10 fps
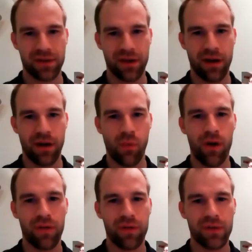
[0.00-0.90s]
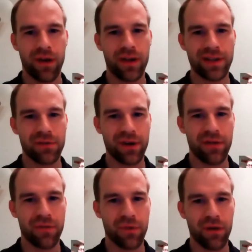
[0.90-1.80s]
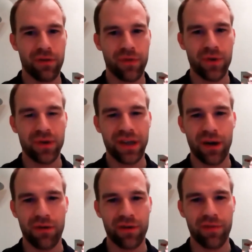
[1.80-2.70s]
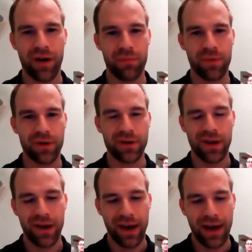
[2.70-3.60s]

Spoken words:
there's a wealth of knowledge out there for new Sitecore developers.